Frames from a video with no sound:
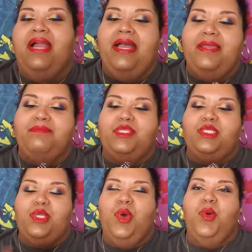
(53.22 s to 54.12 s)
I am
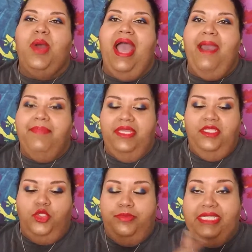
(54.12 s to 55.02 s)
so happy
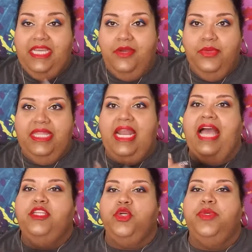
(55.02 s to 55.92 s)
to be done with it.
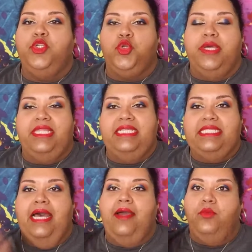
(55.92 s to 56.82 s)
I do enjoy this.
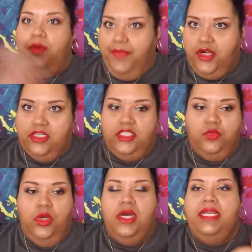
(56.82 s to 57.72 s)
I will purchase
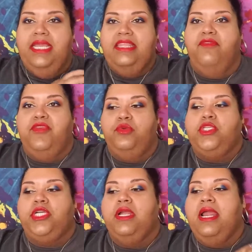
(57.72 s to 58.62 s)
one in the
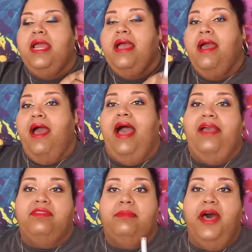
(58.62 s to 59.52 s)
future. I
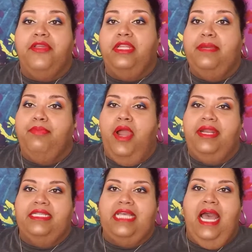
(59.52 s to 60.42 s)
have some other lip
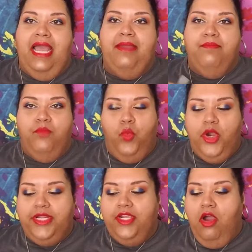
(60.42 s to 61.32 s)
products I am
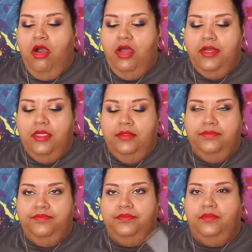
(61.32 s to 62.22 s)
working on
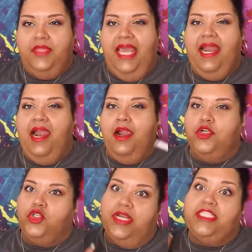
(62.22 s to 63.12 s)
that are
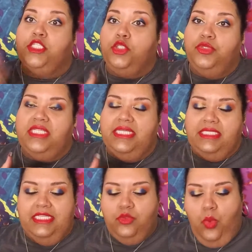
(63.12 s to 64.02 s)
translucent as